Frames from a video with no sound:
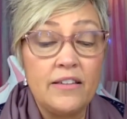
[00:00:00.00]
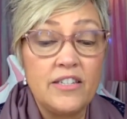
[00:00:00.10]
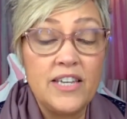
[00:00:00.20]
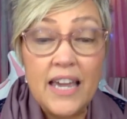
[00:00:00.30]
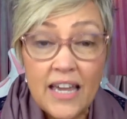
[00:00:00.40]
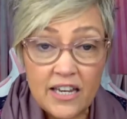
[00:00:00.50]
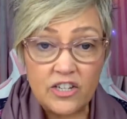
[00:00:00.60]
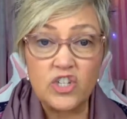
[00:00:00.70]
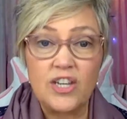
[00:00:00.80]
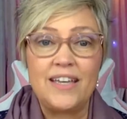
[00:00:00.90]

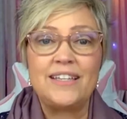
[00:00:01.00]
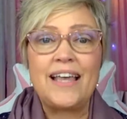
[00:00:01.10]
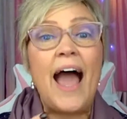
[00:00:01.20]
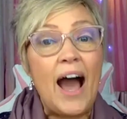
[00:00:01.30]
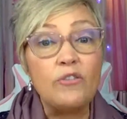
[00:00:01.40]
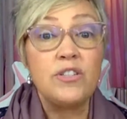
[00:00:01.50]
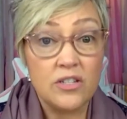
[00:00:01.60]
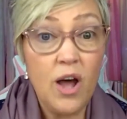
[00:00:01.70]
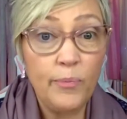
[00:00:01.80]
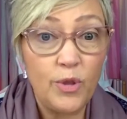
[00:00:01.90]
teach is how to
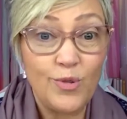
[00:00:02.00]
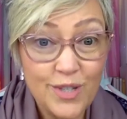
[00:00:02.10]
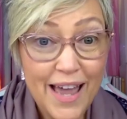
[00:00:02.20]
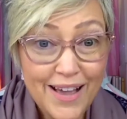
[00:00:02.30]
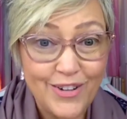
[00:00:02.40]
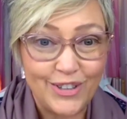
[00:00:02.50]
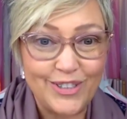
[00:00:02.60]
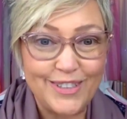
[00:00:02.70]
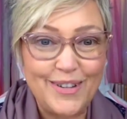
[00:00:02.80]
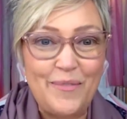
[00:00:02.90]
stop those cycles.